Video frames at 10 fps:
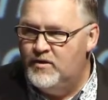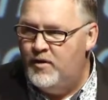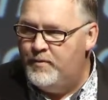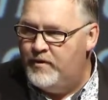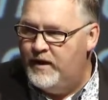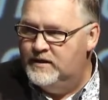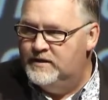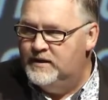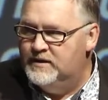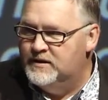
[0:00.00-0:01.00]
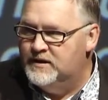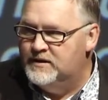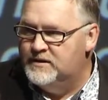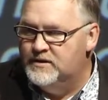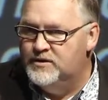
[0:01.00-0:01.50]
operates and
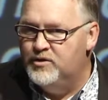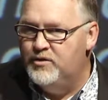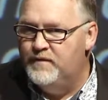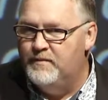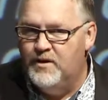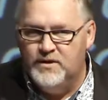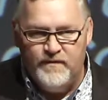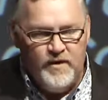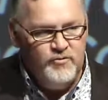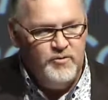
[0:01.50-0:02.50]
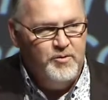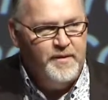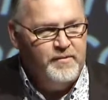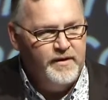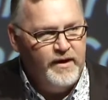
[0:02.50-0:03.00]
exists to serve the most vulnerable
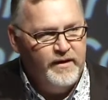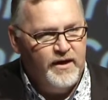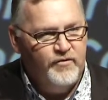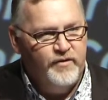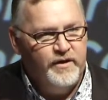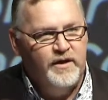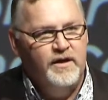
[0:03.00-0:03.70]
people in our country